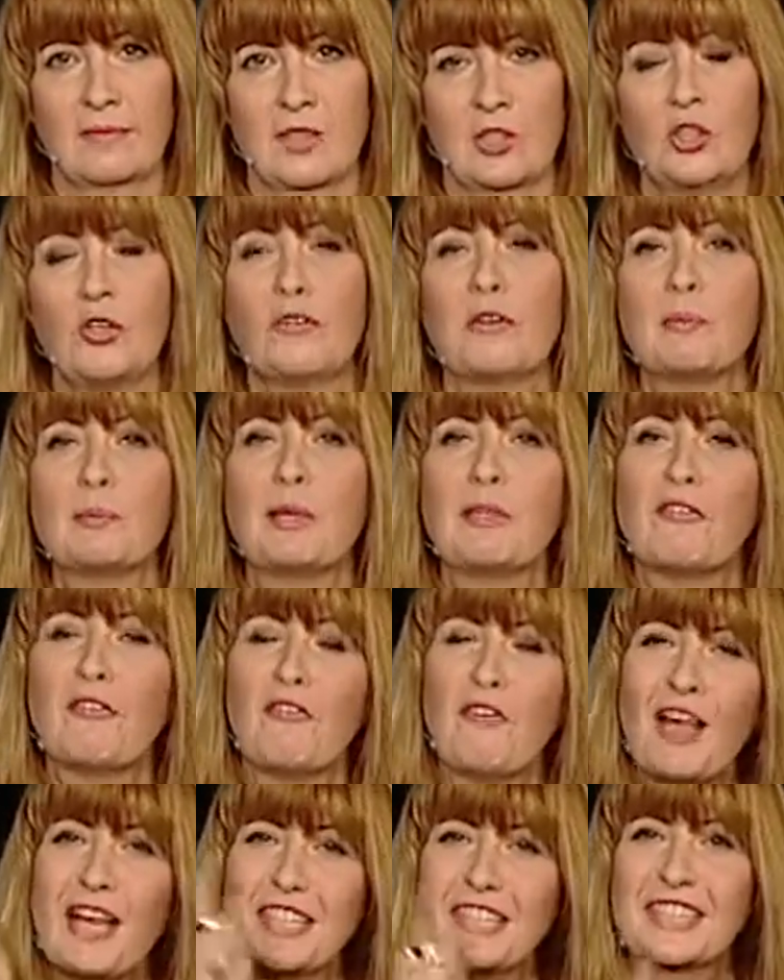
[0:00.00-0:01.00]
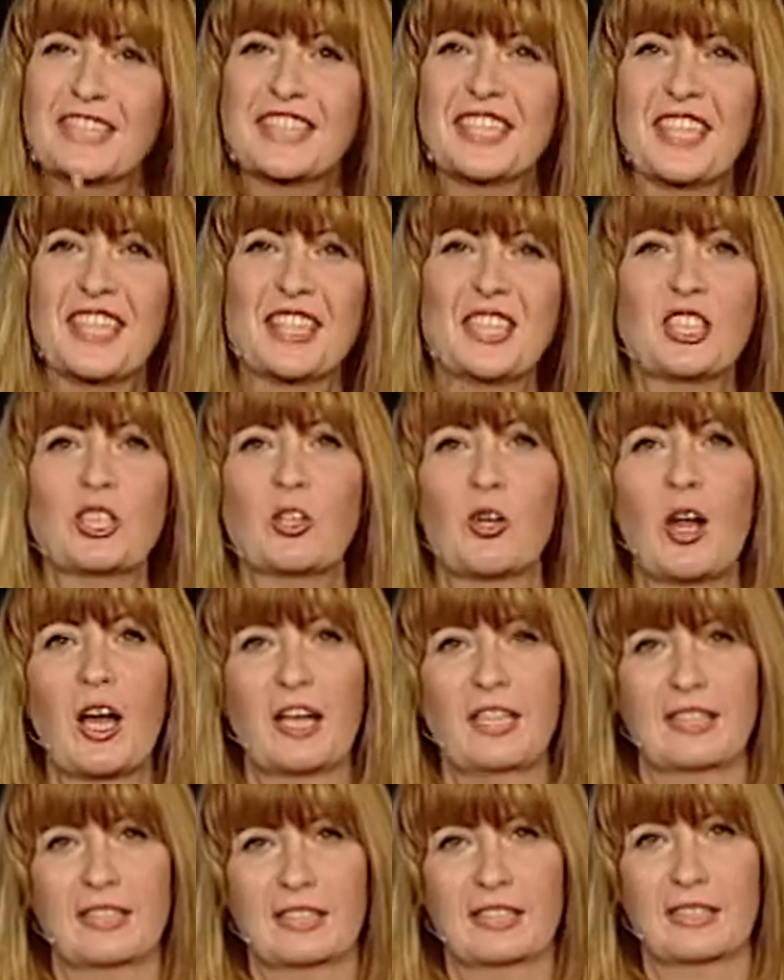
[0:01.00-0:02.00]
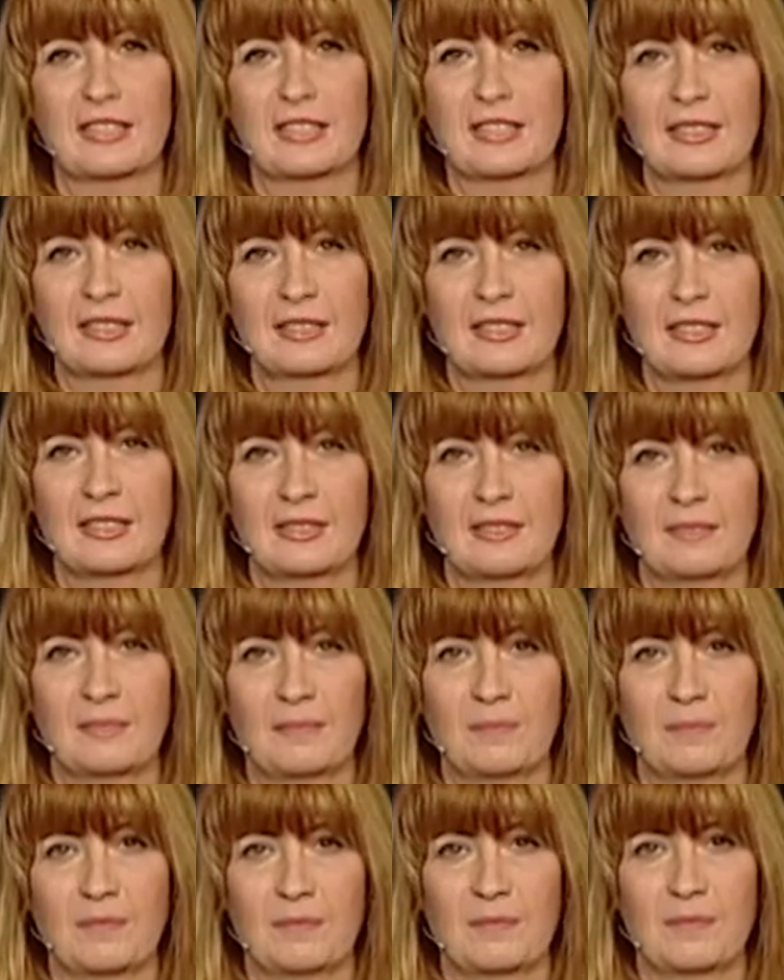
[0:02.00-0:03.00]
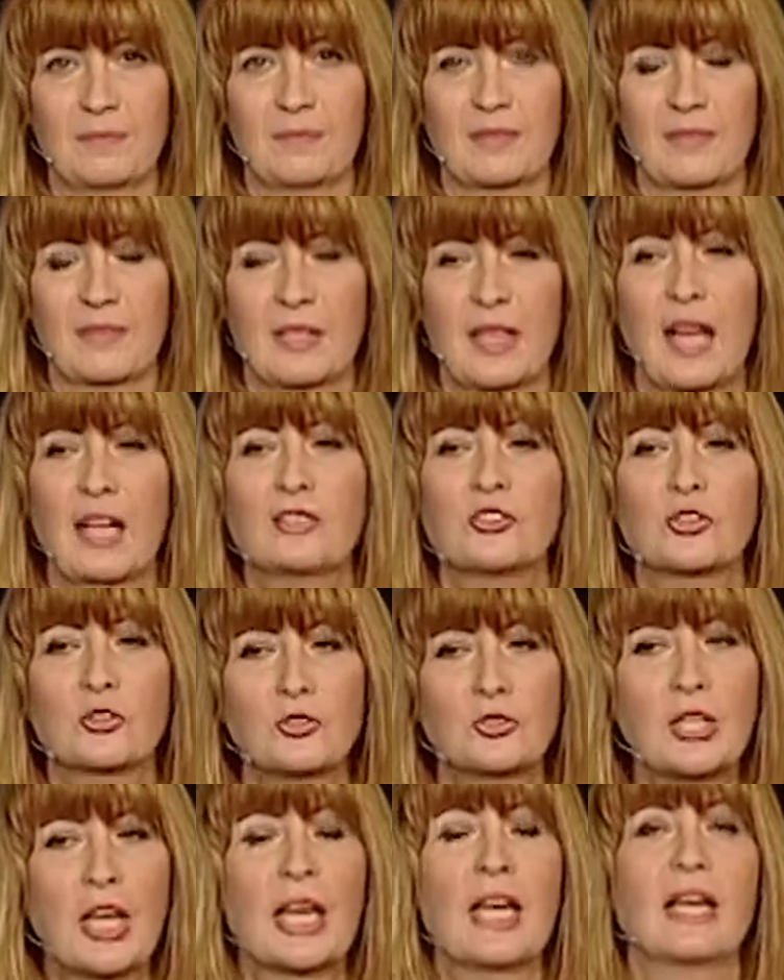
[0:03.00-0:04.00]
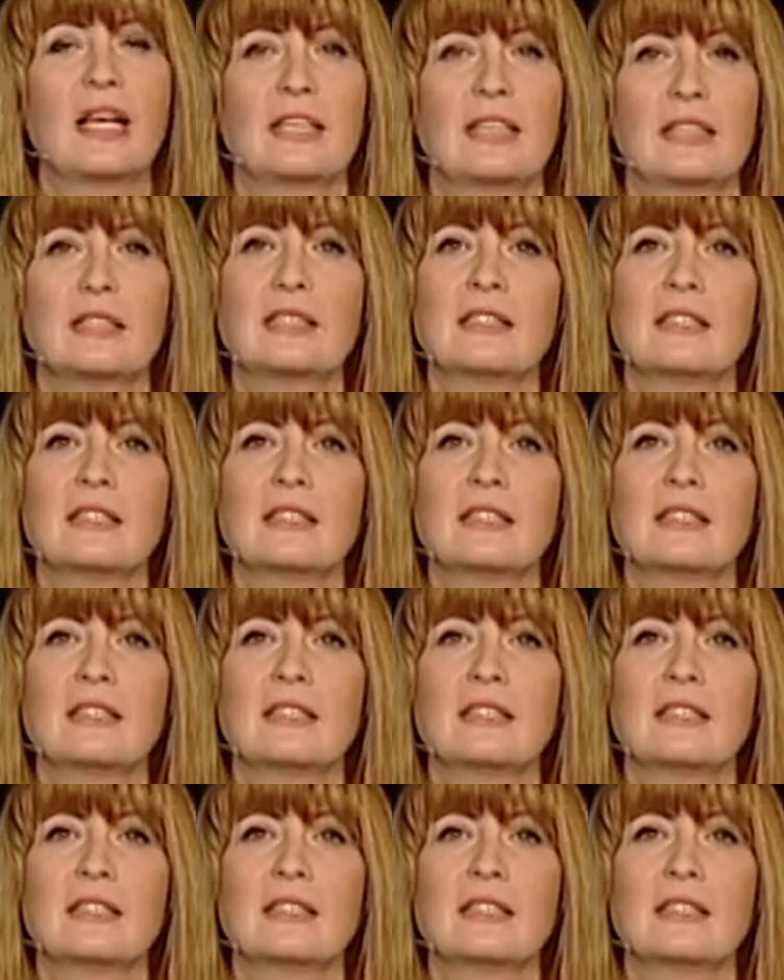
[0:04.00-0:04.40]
You will be facing Christ. And today,